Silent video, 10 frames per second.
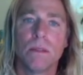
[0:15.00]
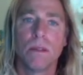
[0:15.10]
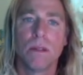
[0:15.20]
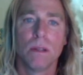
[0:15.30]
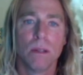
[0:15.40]

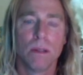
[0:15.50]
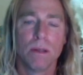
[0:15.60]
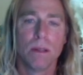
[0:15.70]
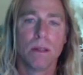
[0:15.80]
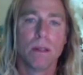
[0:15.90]

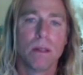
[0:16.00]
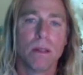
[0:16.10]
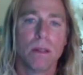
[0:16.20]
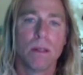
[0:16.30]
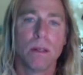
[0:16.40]

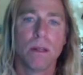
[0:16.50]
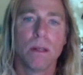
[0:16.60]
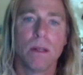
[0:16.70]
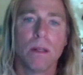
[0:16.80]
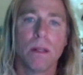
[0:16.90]

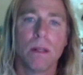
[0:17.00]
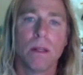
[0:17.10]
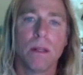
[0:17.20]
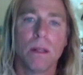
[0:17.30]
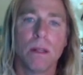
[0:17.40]

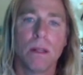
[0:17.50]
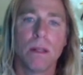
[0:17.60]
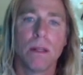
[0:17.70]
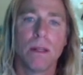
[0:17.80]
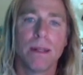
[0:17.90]

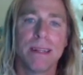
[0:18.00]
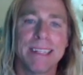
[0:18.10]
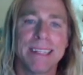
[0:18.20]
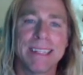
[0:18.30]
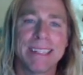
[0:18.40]

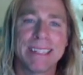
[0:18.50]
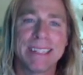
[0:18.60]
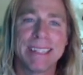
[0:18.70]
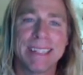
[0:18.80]
No words are spoken by the person on screen.